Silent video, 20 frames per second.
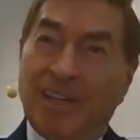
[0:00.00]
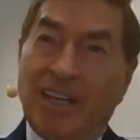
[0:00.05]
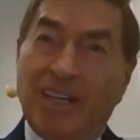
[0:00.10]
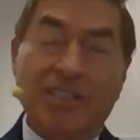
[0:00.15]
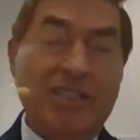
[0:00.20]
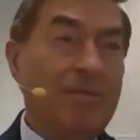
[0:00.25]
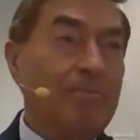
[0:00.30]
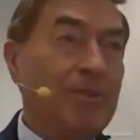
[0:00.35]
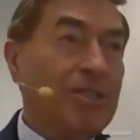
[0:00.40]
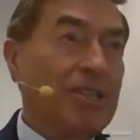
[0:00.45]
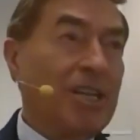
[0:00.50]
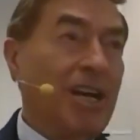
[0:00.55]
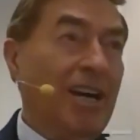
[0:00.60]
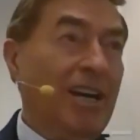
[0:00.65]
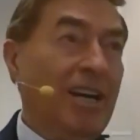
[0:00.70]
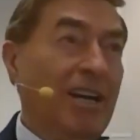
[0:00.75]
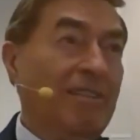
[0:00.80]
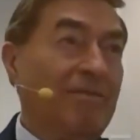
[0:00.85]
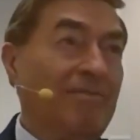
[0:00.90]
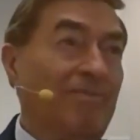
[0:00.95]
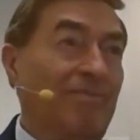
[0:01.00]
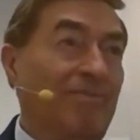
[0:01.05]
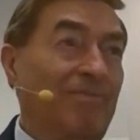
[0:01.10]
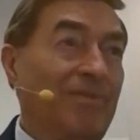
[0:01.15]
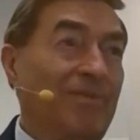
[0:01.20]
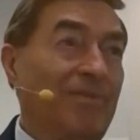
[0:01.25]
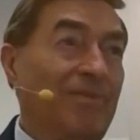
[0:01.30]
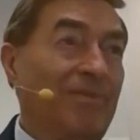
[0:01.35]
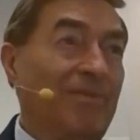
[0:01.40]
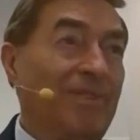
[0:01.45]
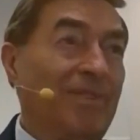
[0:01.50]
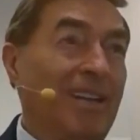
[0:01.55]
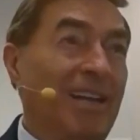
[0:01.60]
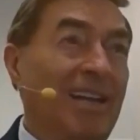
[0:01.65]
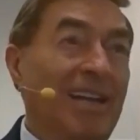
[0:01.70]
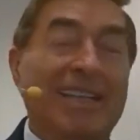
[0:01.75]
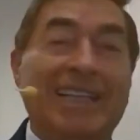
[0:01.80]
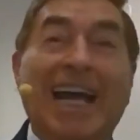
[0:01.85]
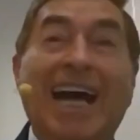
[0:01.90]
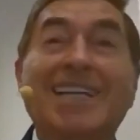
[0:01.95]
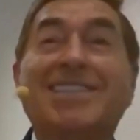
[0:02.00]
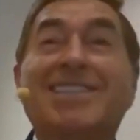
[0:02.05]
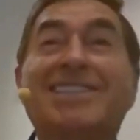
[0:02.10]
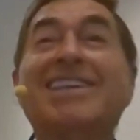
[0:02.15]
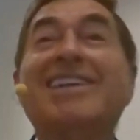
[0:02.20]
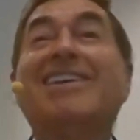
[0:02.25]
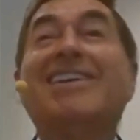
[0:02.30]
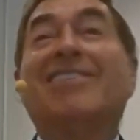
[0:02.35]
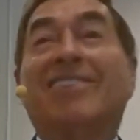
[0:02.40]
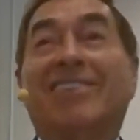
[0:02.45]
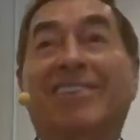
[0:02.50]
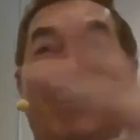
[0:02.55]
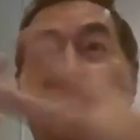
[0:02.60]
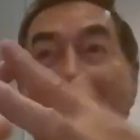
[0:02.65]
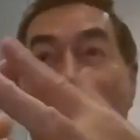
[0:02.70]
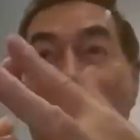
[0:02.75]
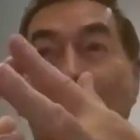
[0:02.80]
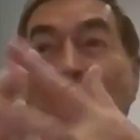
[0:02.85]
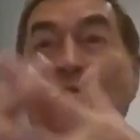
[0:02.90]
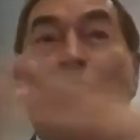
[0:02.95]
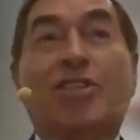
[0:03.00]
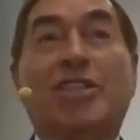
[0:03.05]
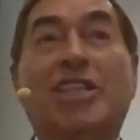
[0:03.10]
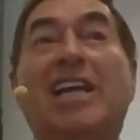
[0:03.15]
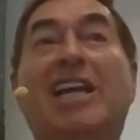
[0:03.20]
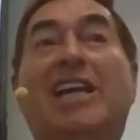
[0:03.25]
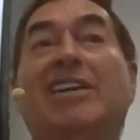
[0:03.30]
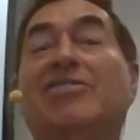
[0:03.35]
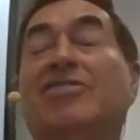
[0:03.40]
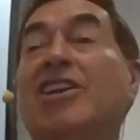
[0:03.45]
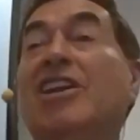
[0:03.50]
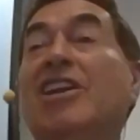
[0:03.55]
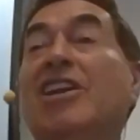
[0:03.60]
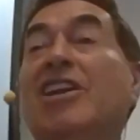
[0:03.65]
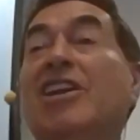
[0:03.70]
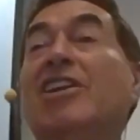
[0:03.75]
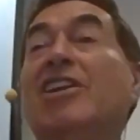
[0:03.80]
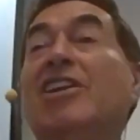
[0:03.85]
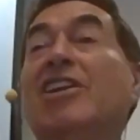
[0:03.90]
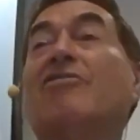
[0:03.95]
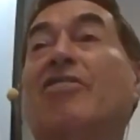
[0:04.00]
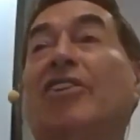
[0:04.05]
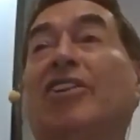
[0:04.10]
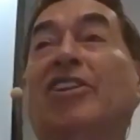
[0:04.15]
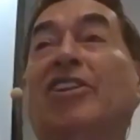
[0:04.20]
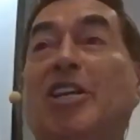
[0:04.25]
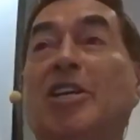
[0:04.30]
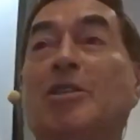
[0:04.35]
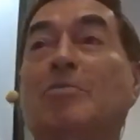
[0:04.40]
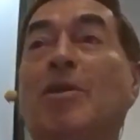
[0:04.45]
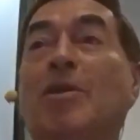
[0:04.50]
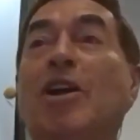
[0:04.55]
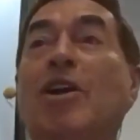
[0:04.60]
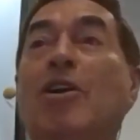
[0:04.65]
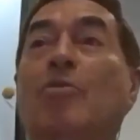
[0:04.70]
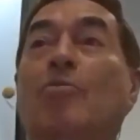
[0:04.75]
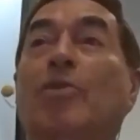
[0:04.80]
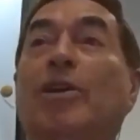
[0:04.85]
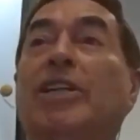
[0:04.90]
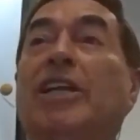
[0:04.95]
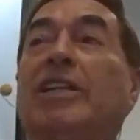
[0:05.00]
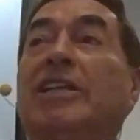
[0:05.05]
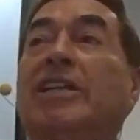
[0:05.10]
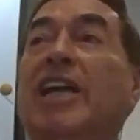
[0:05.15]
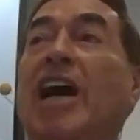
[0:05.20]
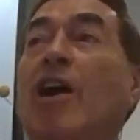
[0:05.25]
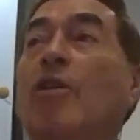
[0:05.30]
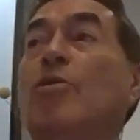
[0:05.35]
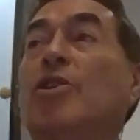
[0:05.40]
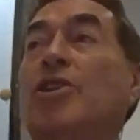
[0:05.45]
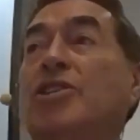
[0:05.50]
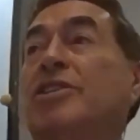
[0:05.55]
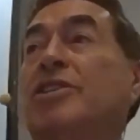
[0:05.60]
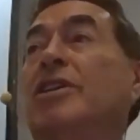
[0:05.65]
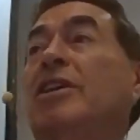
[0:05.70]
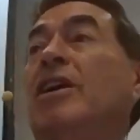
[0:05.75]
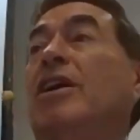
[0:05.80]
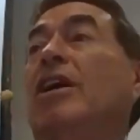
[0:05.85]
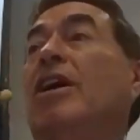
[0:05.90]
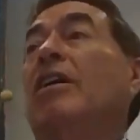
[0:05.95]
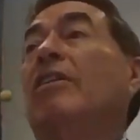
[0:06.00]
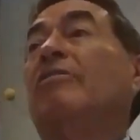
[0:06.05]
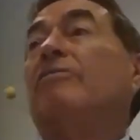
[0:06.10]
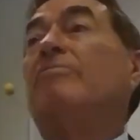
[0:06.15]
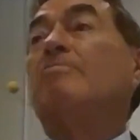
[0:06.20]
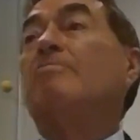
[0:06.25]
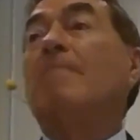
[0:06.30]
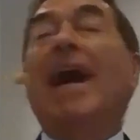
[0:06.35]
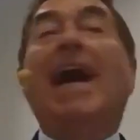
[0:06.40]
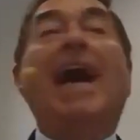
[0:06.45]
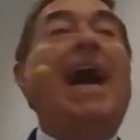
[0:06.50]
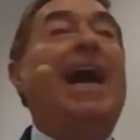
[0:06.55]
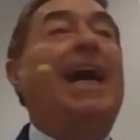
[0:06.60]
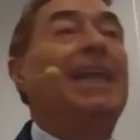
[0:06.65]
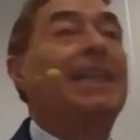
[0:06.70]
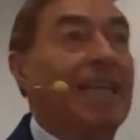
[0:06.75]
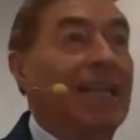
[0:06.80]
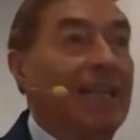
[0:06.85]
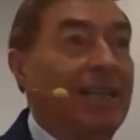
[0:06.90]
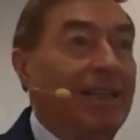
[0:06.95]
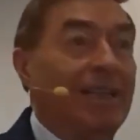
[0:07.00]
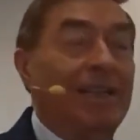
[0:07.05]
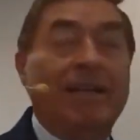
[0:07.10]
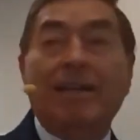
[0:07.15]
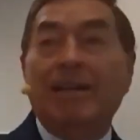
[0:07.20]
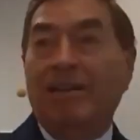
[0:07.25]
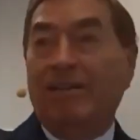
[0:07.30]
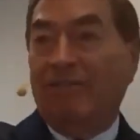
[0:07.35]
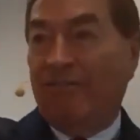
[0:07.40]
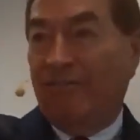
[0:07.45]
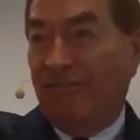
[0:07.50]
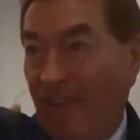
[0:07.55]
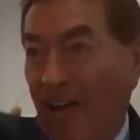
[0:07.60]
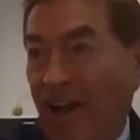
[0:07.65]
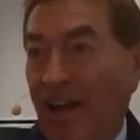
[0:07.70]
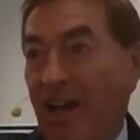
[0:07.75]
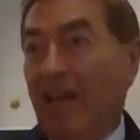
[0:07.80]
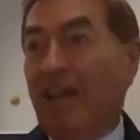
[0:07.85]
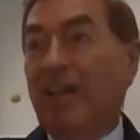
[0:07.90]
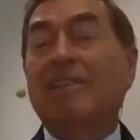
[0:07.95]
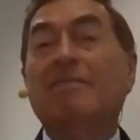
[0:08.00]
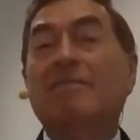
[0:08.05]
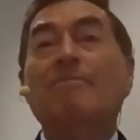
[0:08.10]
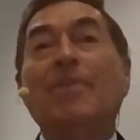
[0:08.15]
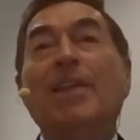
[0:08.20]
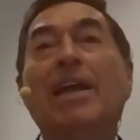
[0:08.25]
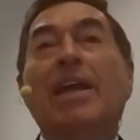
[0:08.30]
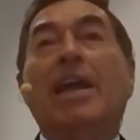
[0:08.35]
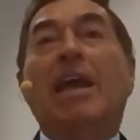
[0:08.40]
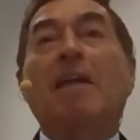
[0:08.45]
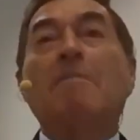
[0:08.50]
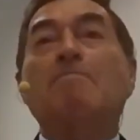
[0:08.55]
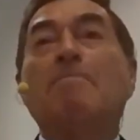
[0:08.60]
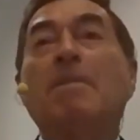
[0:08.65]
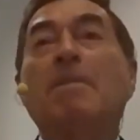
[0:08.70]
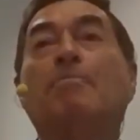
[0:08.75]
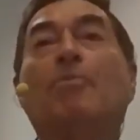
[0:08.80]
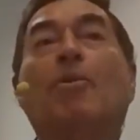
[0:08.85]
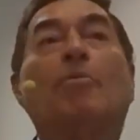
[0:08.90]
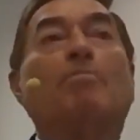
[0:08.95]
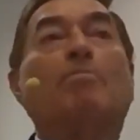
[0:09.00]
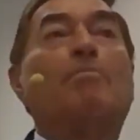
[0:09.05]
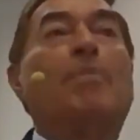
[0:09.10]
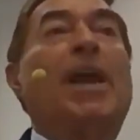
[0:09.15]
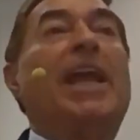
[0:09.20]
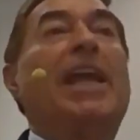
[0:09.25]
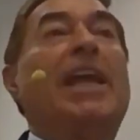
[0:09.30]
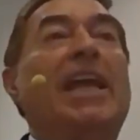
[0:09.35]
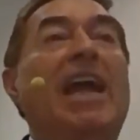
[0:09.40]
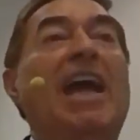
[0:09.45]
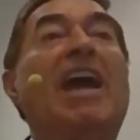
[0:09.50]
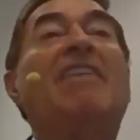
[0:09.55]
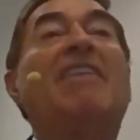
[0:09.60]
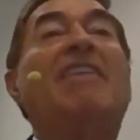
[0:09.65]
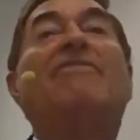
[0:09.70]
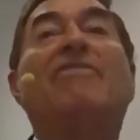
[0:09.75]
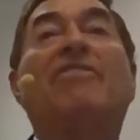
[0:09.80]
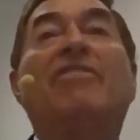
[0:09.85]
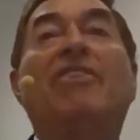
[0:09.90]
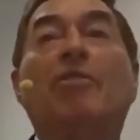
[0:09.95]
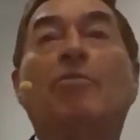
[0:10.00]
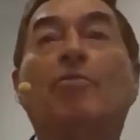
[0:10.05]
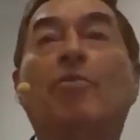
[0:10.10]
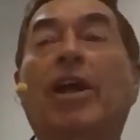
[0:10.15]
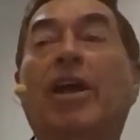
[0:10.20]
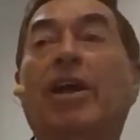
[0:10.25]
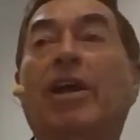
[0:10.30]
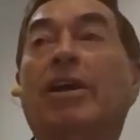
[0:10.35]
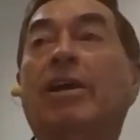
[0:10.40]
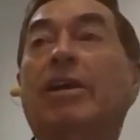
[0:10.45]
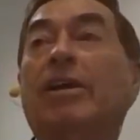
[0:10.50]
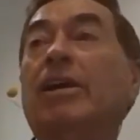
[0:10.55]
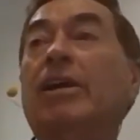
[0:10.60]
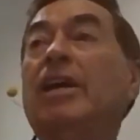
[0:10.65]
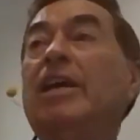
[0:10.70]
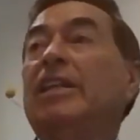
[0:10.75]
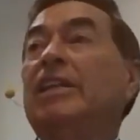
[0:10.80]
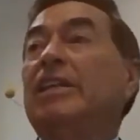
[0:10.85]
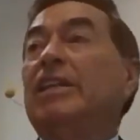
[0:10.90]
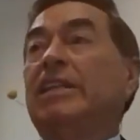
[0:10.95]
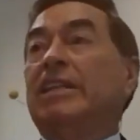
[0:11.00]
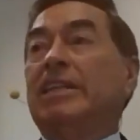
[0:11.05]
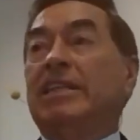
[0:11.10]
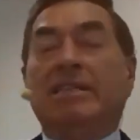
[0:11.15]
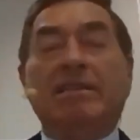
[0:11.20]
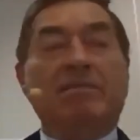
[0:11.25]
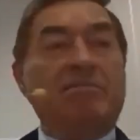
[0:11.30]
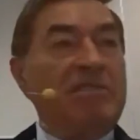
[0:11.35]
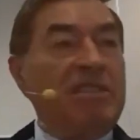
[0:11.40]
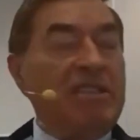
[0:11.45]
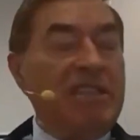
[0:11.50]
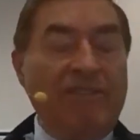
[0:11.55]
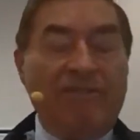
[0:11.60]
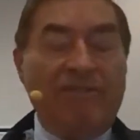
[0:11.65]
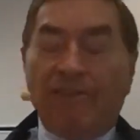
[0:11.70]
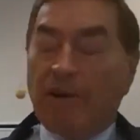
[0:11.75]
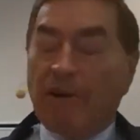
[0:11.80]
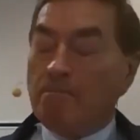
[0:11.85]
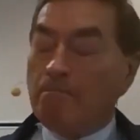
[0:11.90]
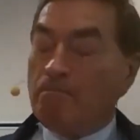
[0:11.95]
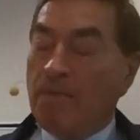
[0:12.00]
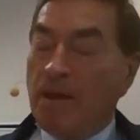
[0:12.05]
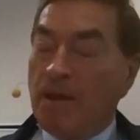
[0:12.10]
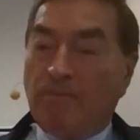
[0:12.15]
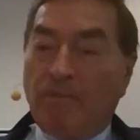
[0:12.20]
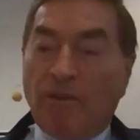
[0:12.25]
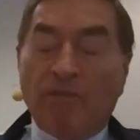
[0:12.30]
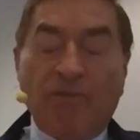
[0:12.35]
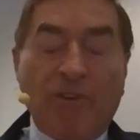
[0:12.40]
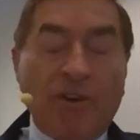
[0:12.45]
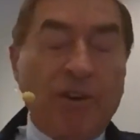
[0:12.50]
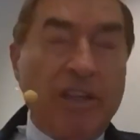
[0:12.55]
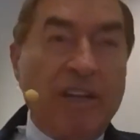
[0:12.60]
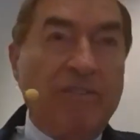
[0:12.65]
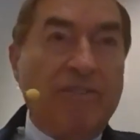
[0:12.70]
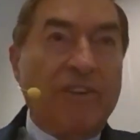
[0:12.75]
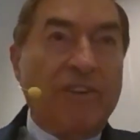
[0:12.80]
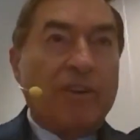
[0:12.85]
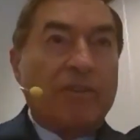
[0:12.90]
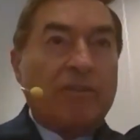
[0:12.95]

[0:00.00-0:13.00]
is the Messiah. That's syncretism. You see syncretism when the towers of Manhattan fell, and people pray everywhere. Different people from different